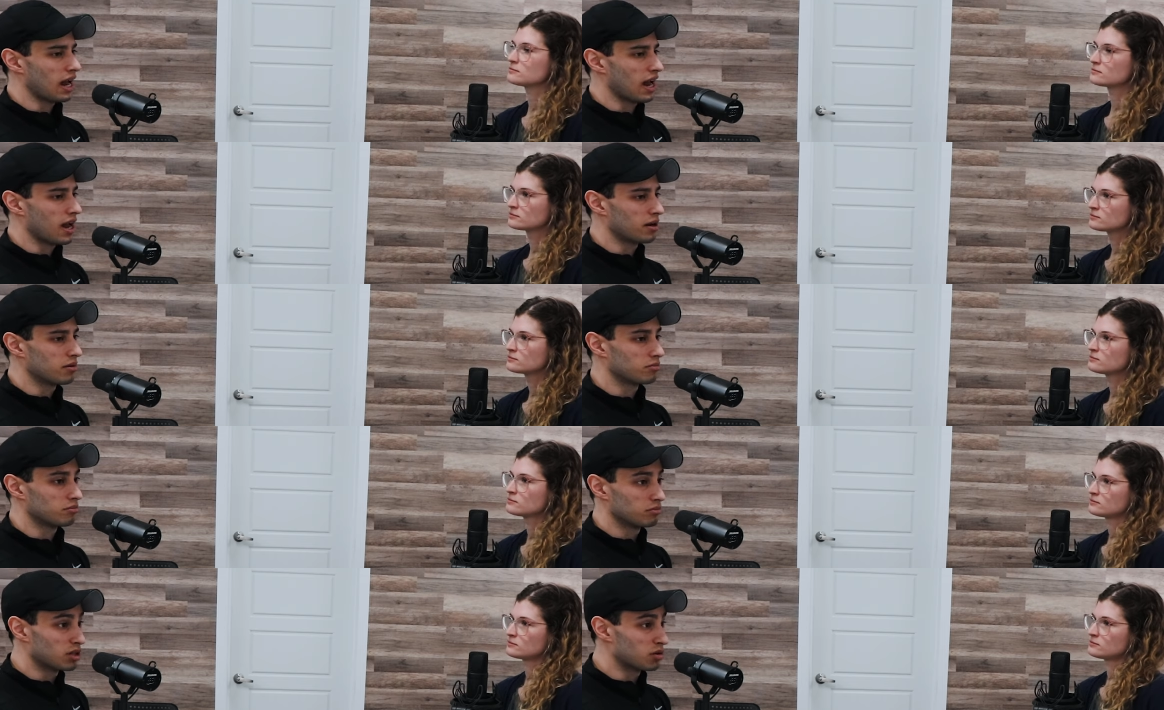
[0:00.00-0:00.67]

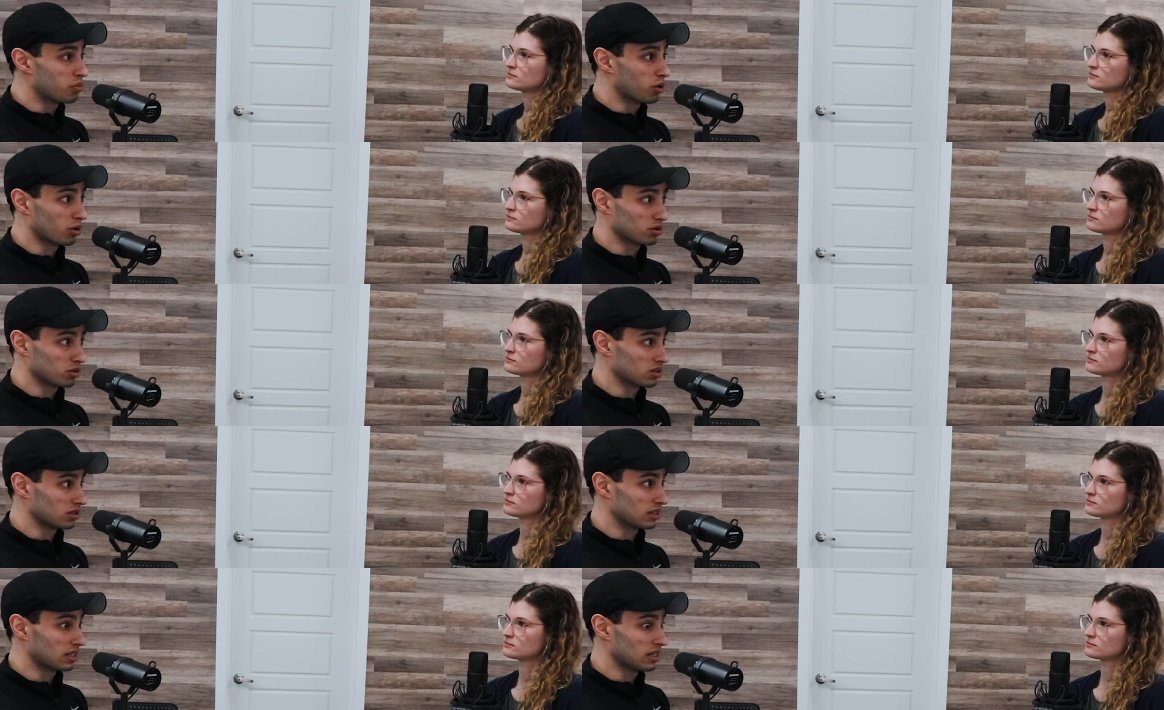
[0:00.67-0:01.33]
Speaker 1: and me
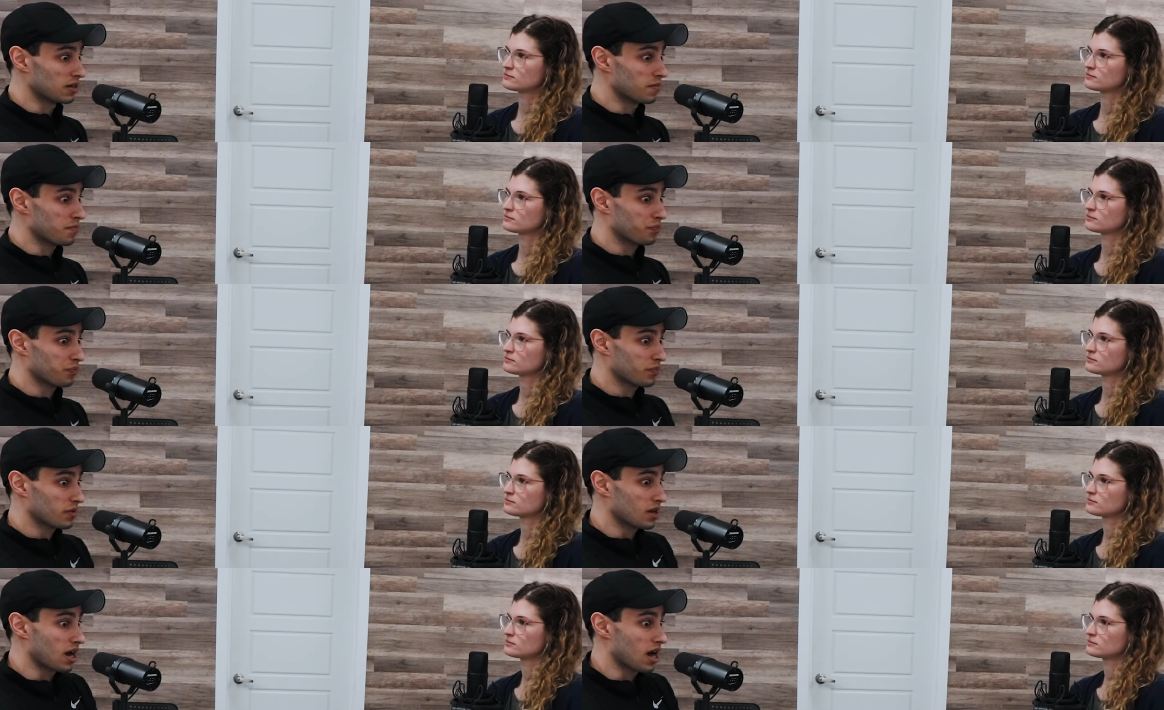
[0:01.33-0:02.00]
personally
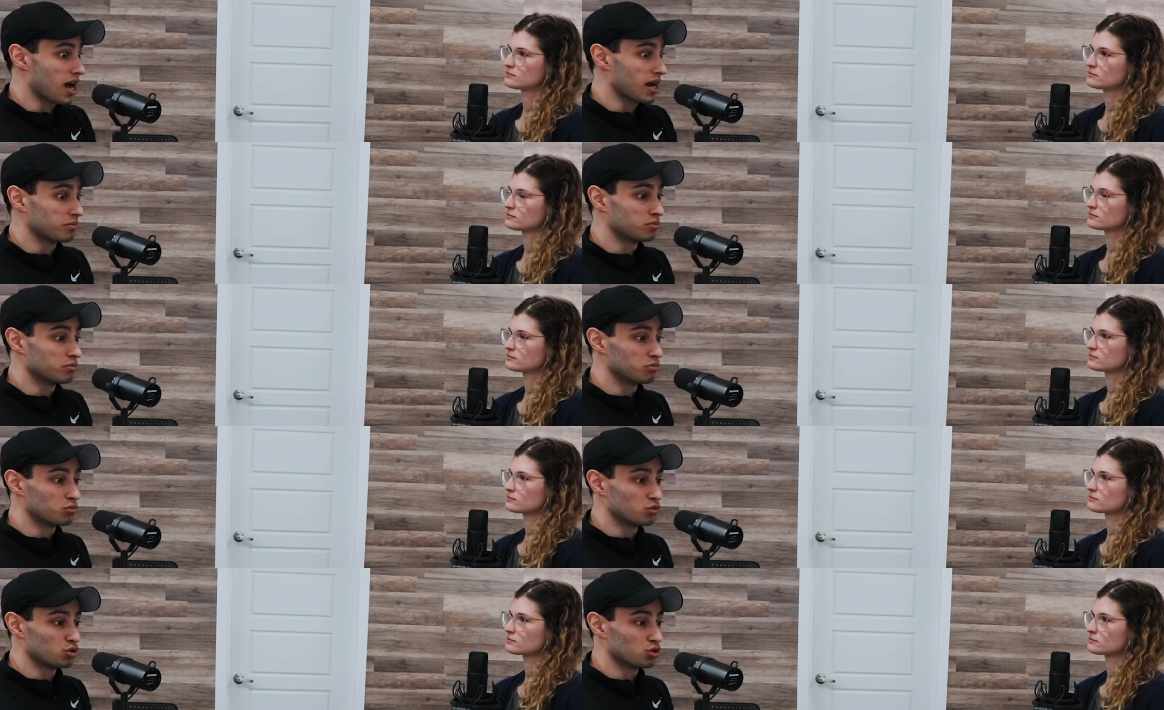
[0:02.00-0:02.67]
i'm
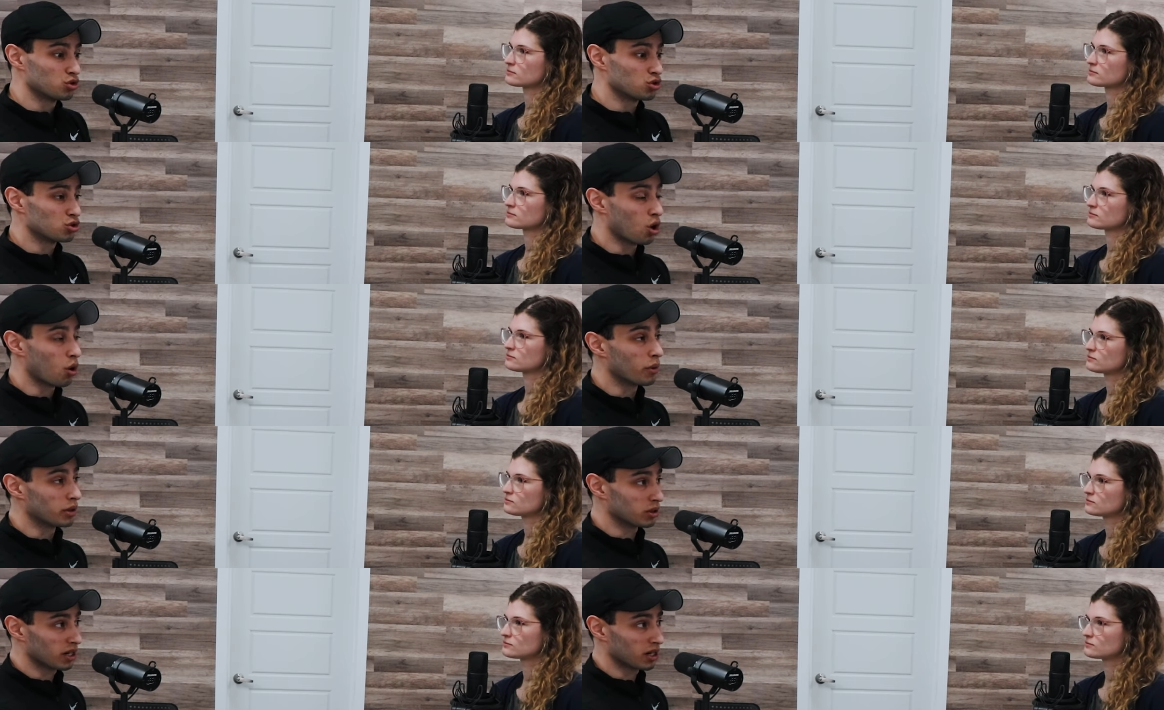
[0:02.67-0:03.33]

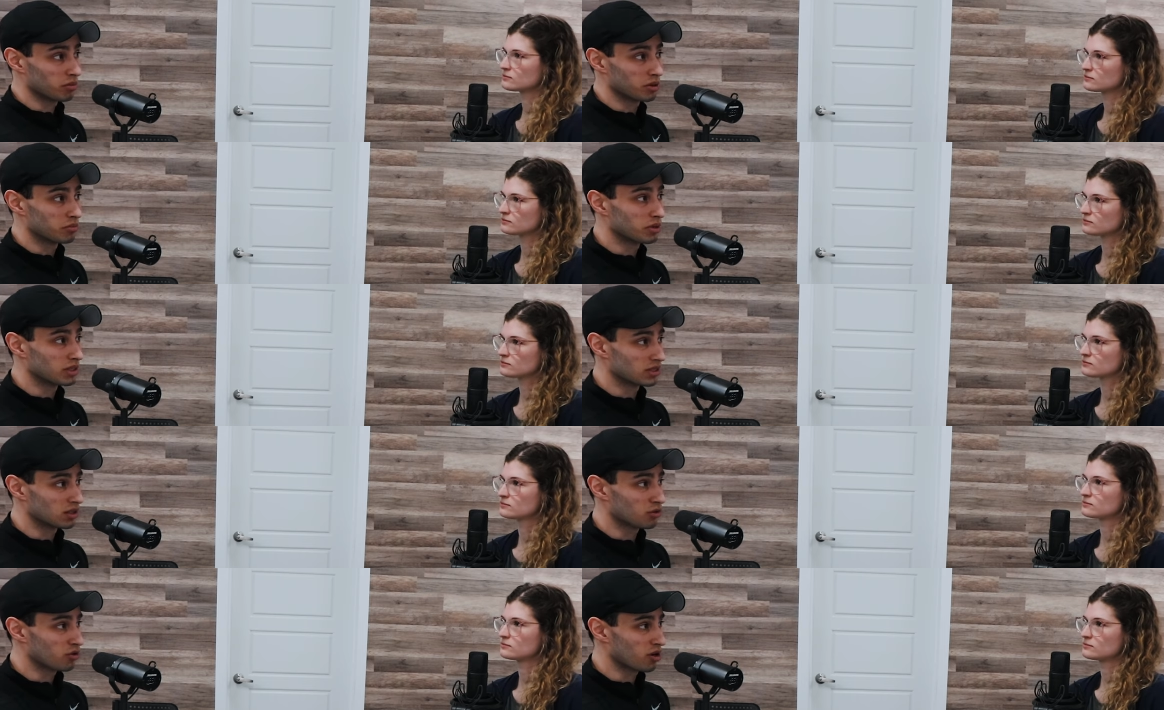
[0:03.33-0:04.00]
so incredibly
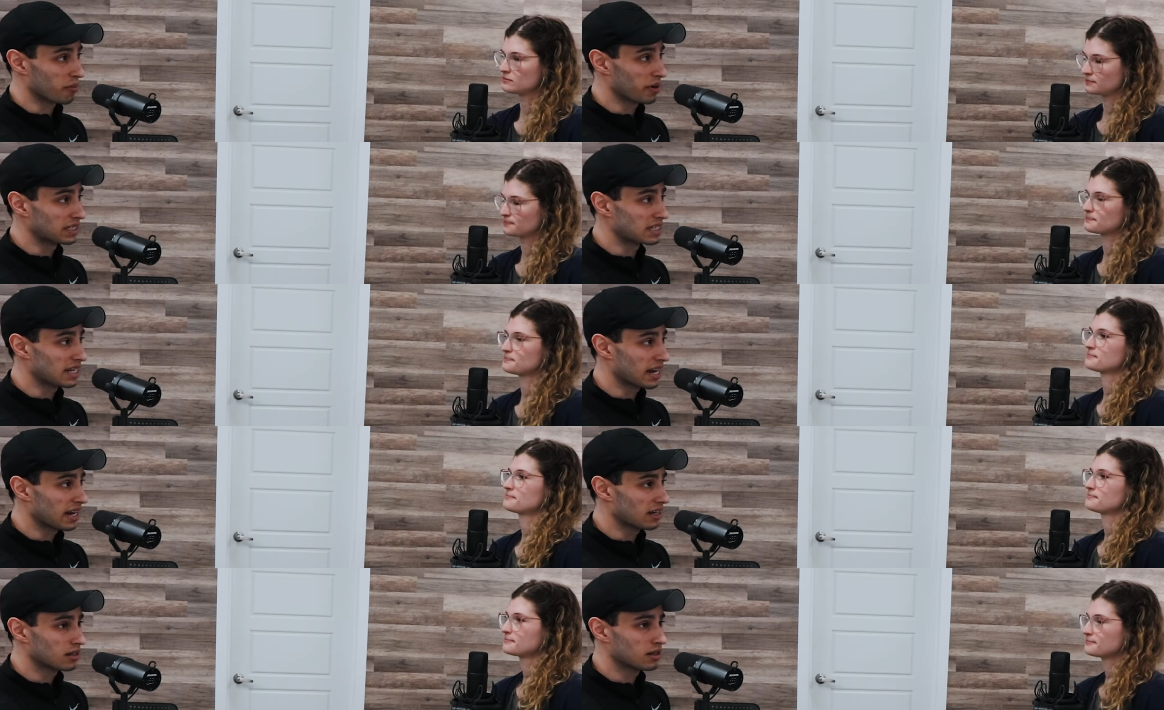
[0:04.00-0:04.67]
busy throughout my
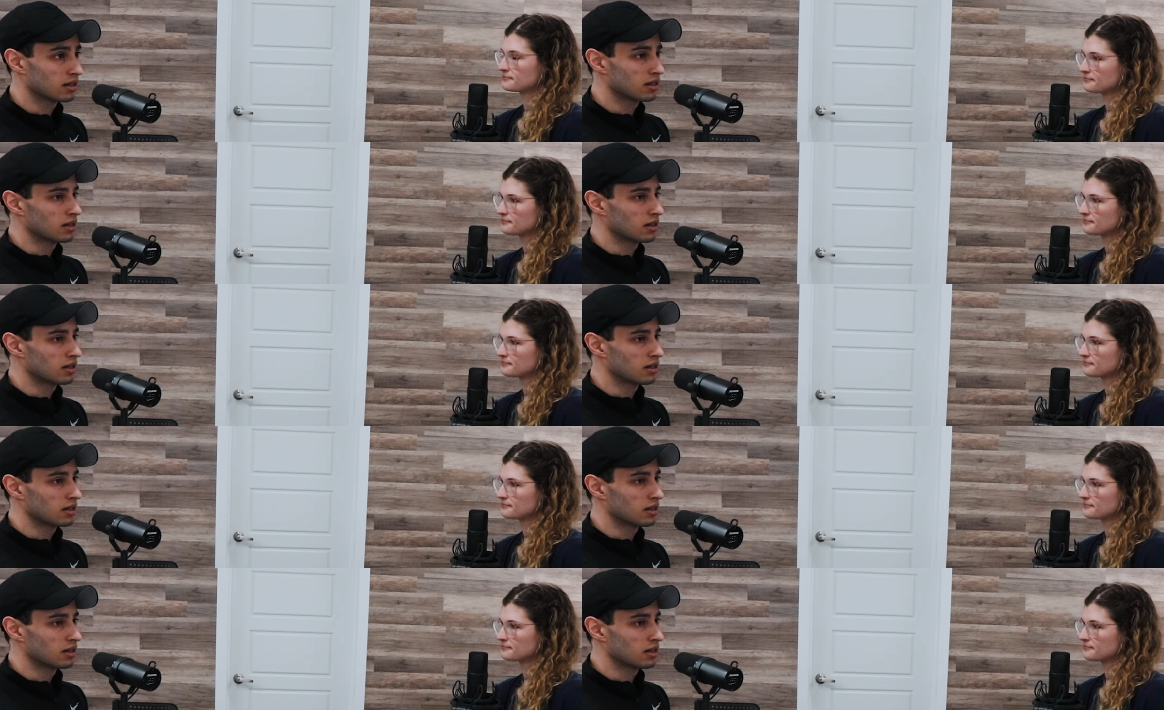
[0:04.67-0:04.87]
day